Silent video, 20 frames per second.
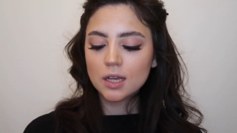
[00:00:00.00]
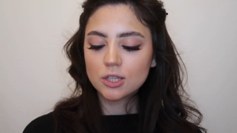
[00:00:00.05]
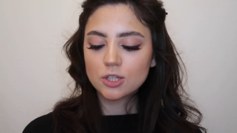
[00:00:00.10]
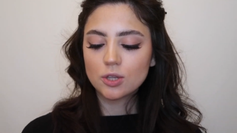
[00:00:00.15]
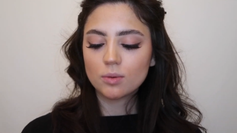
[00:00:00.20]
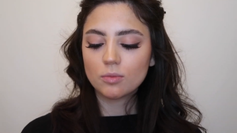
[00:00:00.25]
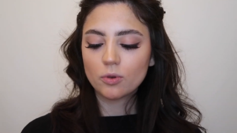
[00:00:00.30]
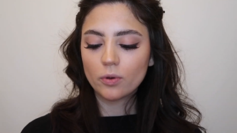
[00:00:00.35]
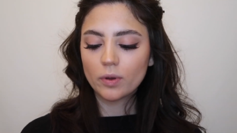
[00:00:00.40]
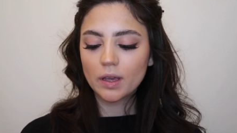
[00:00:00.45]

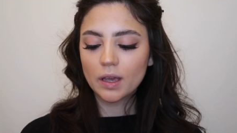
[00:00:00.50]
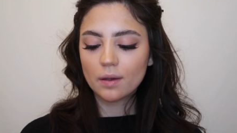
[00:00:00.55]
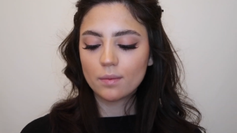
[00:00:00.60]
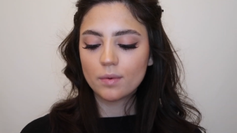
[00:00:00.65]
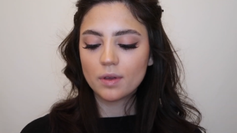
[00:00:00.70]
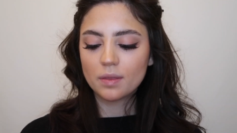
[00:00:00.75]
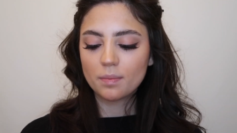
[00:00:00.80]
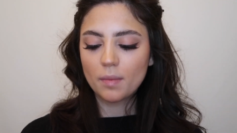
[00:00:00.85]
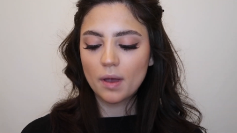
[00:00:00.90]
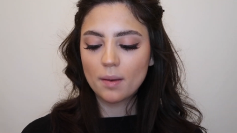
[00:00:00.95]
So I'm going in
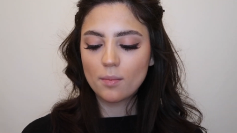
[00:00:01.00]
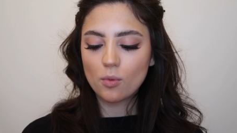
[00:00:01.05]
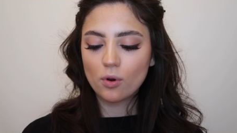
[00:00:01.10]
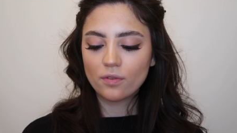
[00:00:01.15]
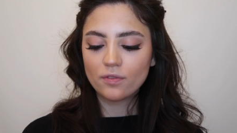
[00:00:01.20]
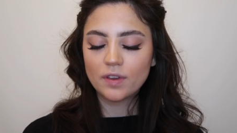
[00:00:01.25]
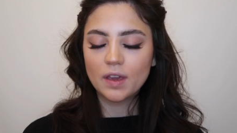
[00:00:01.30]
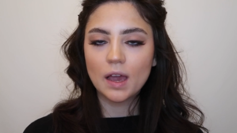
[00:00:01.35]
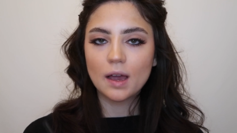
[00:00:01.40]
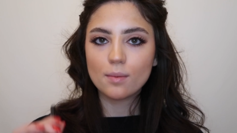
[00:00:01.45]
with my
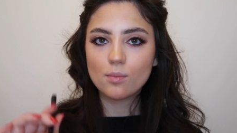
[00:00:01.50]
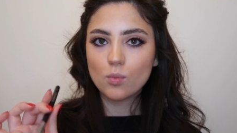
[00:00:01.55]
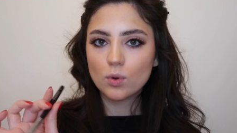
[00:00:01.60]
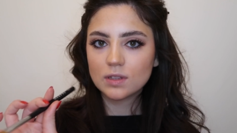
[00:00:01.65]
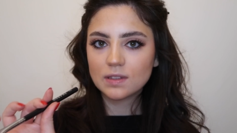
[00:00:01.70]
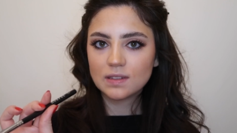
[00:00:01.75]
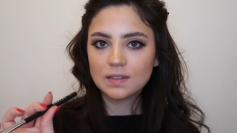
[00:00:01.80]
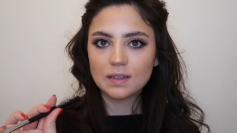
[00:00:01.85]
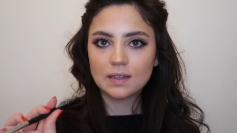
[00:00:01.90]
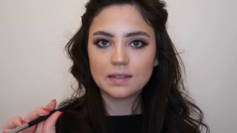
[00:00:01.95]
Morphe M
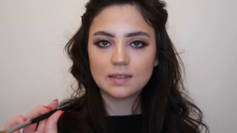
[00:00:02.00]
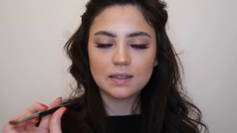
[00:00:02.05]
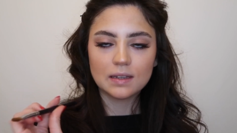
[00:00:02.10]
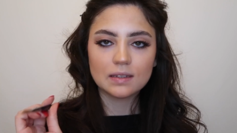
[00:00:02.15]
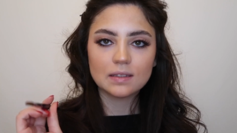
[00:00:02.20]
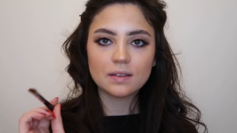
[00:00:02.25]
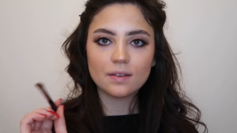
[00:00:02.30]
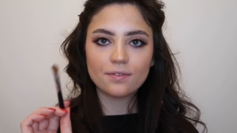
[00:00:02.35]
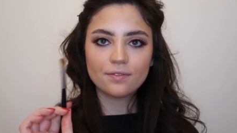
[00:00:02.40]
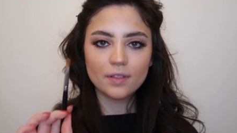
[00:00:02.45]
one
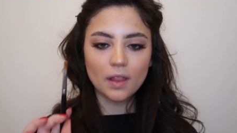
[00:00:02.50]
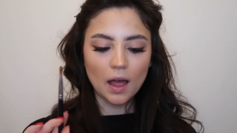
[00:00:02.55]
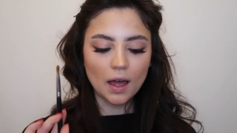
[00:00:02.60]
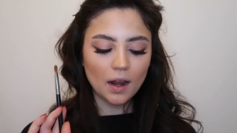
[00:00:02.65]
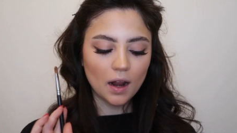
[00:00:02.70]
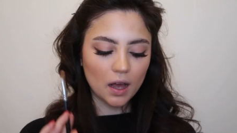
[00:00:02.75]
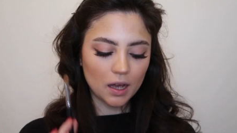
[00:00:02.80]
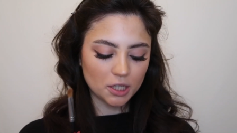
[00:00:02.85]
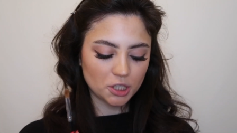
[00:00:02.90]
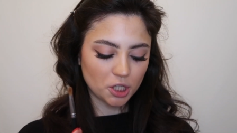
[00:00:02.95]
sixty-six
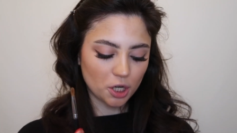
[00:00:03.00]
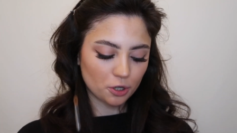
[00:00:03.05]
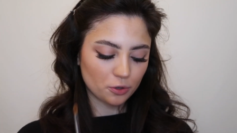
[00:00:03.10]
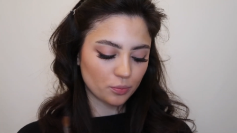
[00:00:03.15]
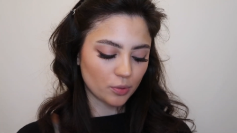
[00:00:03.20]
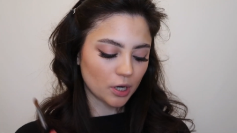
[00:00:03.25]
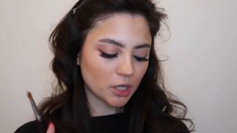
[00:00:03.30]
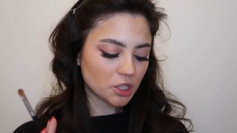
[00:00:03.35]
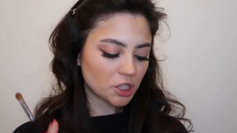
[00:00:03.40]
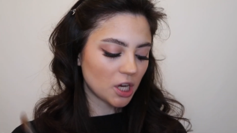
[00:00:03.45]
flat
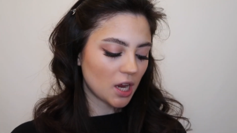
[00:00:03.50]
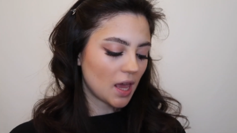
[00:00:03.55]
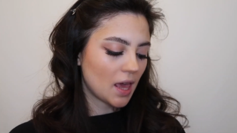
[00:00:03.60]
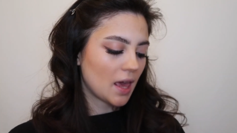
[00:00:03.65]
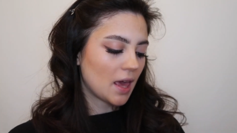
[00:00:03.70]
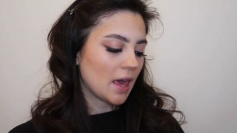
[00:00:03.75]
eyeshadow brush,